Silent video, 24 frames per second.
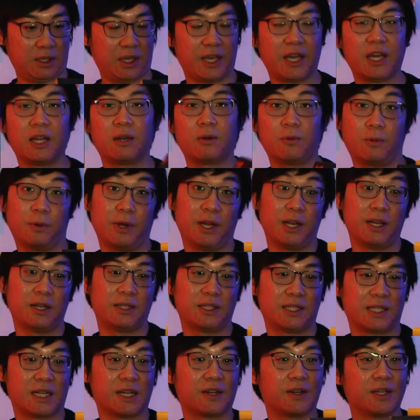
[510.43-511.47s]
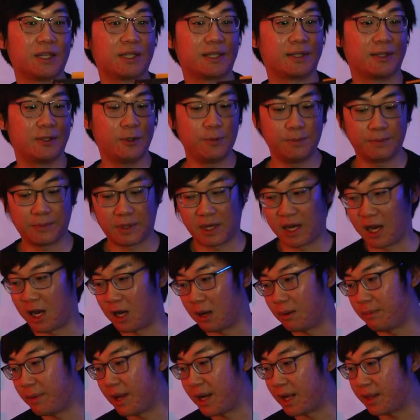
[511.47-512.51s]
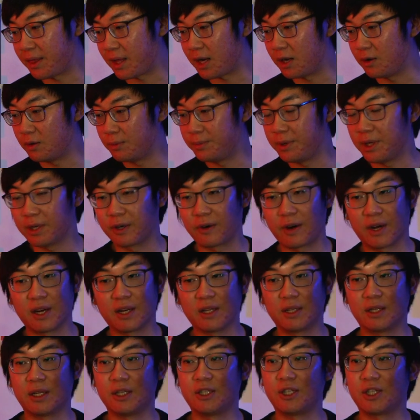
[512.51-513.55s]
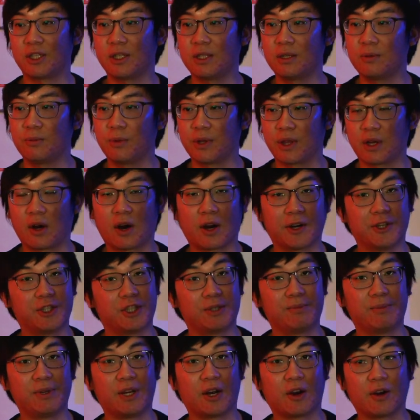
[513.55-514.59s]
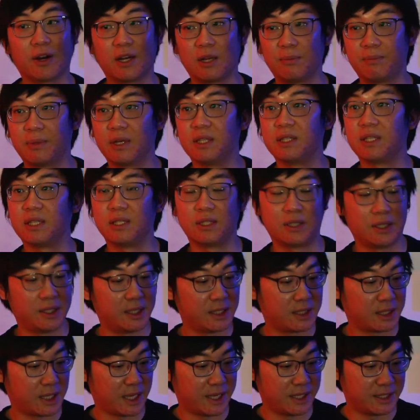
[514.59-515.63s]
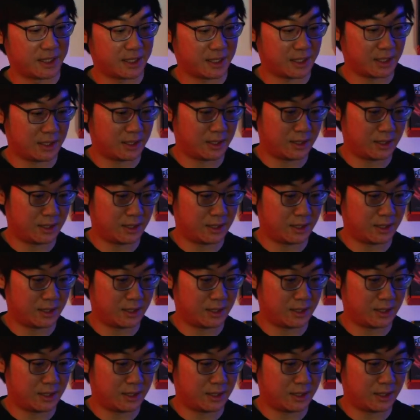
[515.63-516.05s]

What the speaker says: InWin Sirius loop, and I thought it would be a great addition with the RGB already built into this case.